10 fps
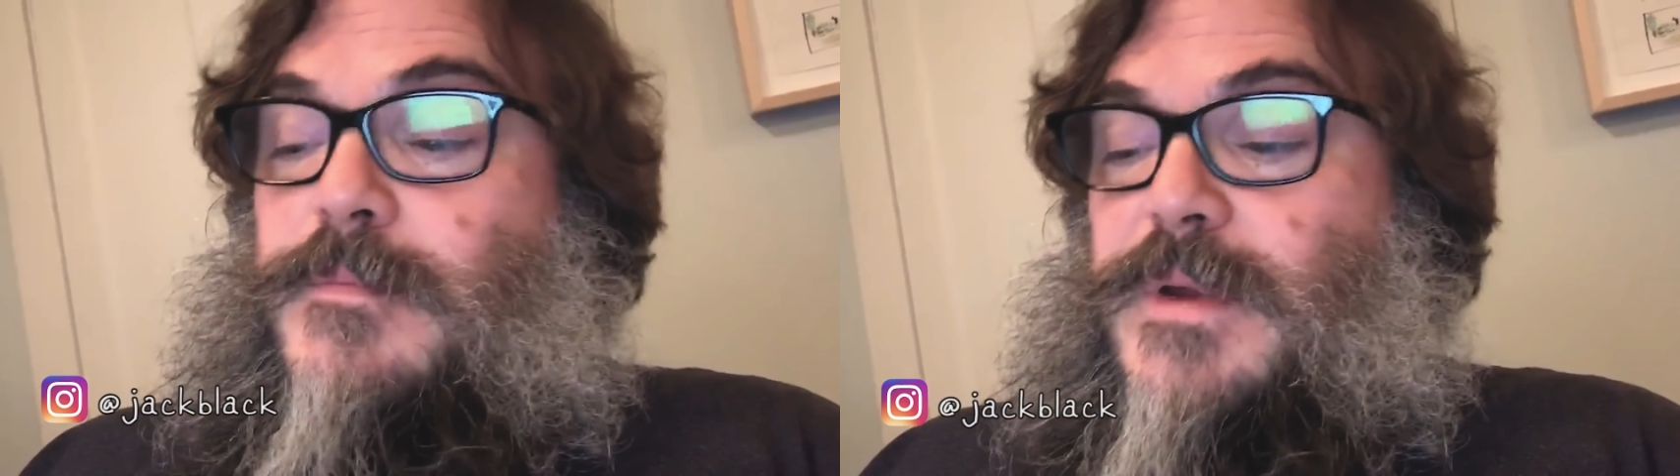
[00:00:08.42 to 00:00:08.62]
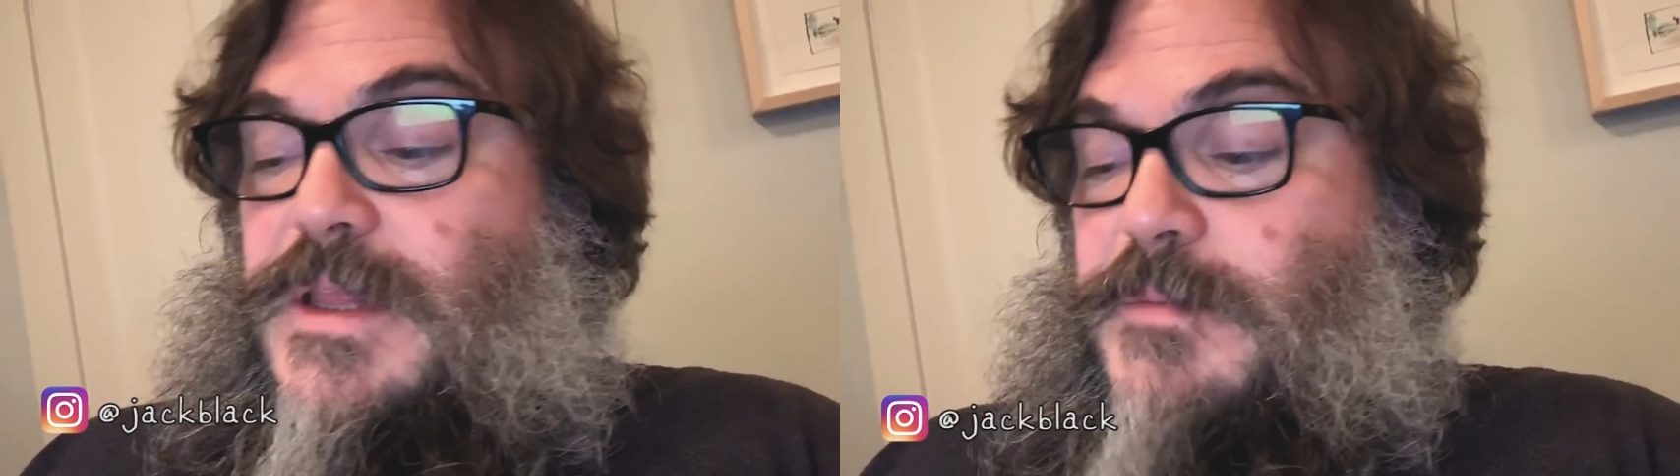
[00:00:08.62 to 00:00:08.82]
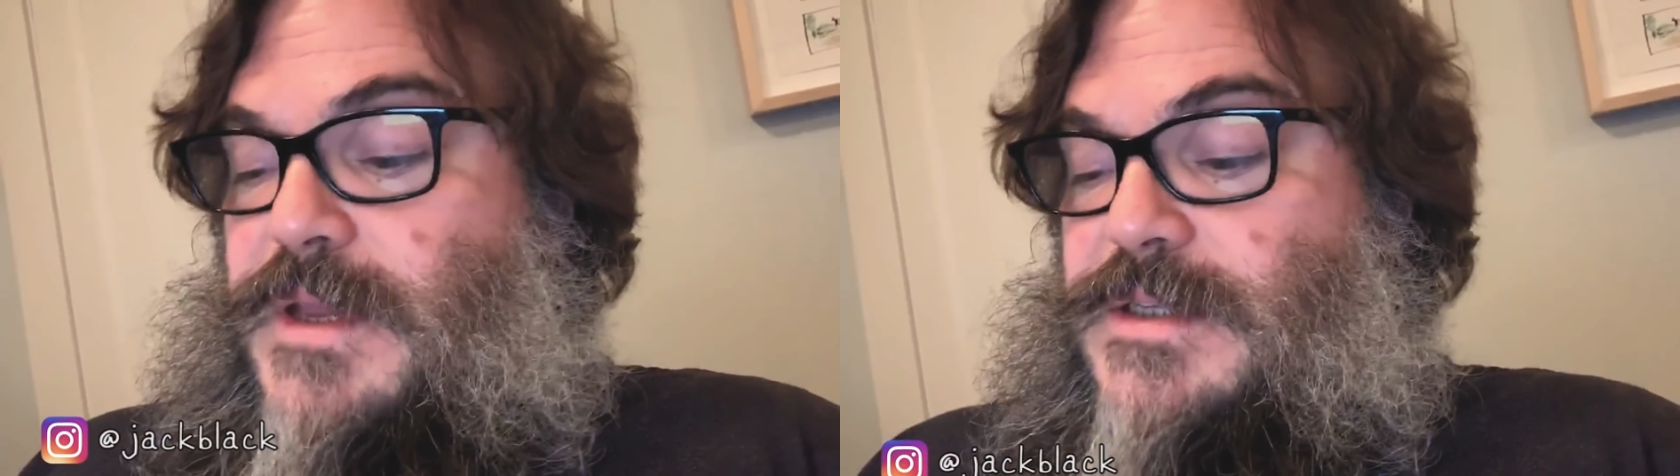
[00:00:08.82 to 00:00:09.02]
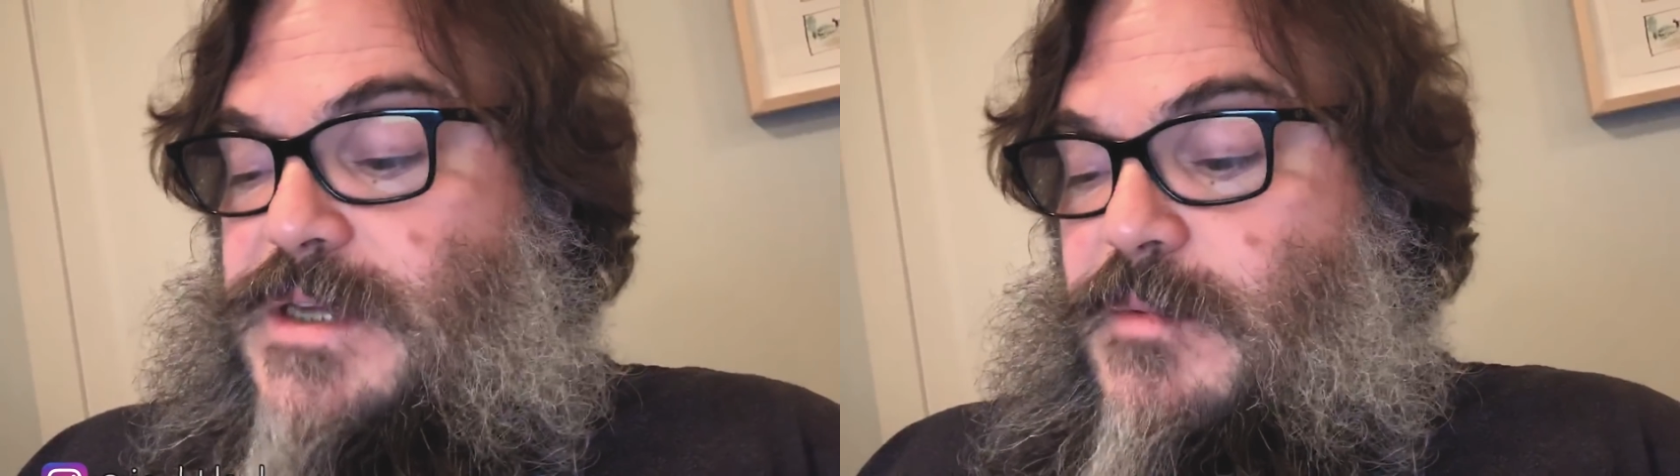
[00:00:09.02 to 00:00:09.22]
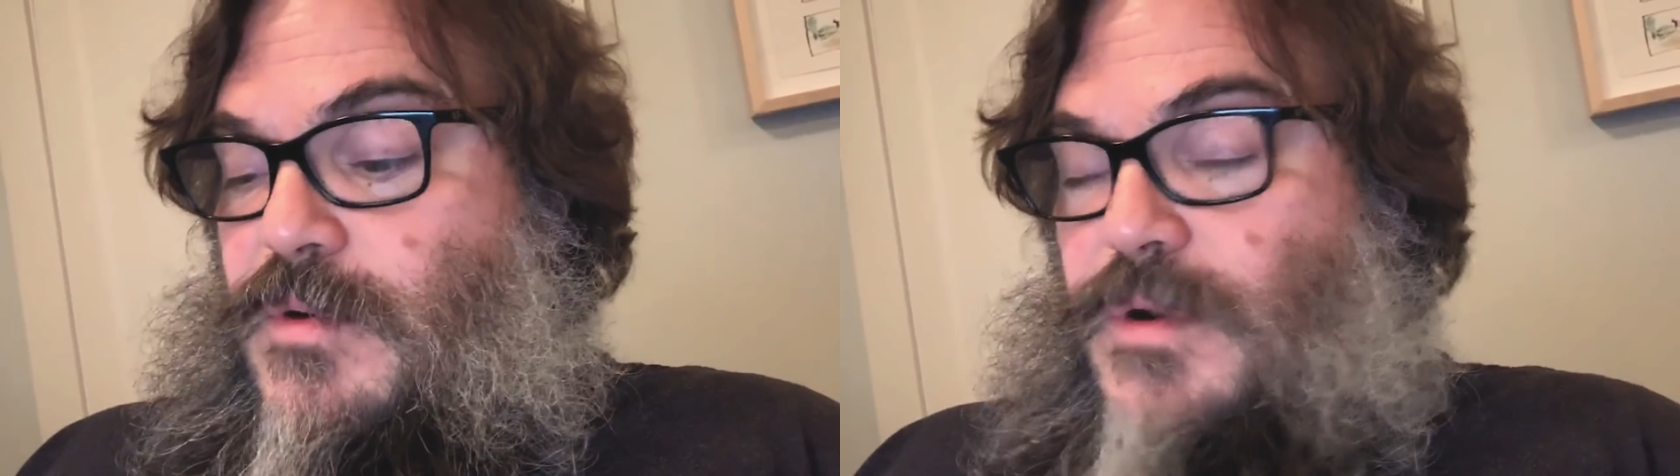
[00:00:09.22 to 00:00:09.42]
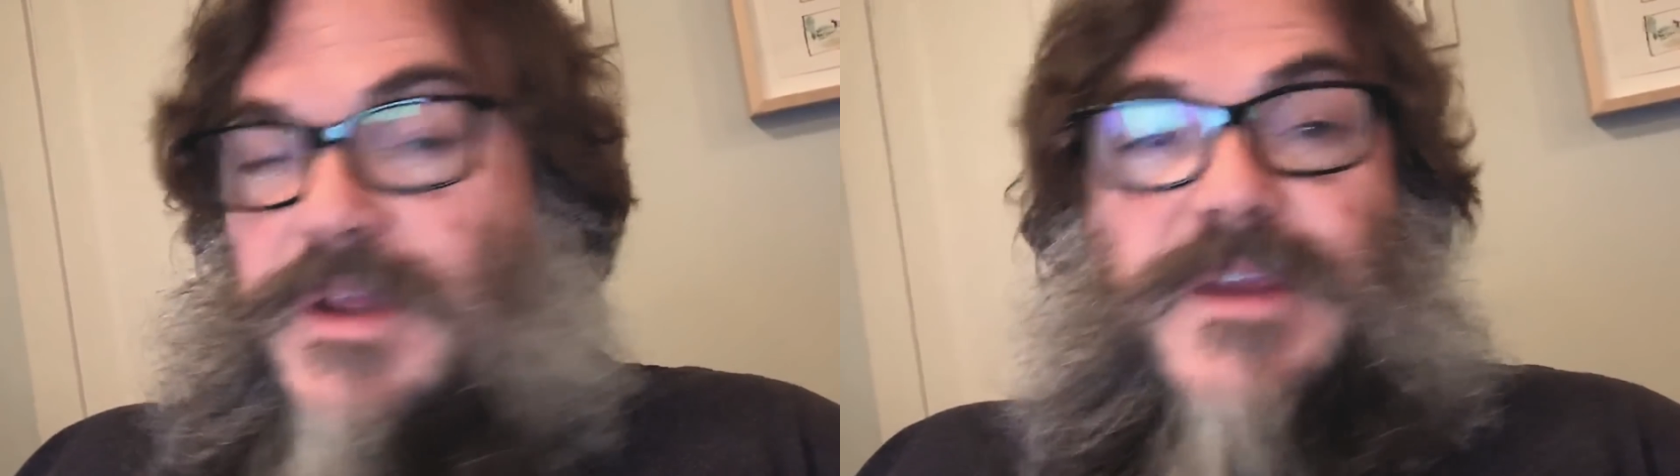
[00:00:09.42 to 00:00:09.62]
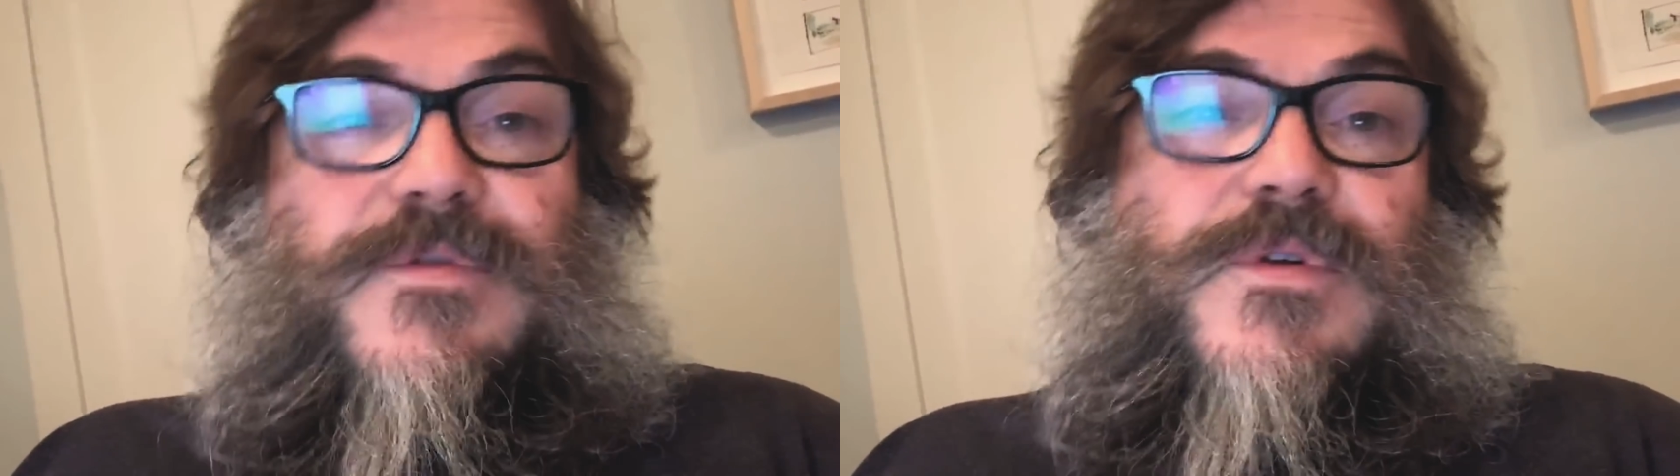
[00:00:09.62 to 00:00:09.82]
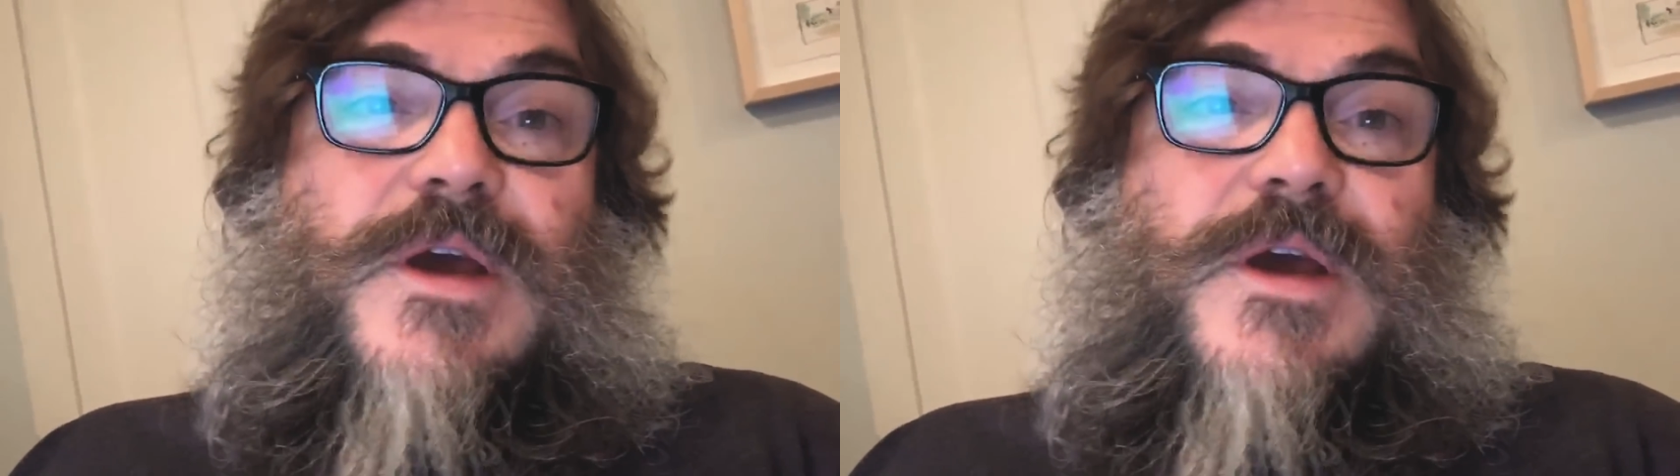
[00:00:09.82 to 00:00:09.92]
But in the meantime, I want to give you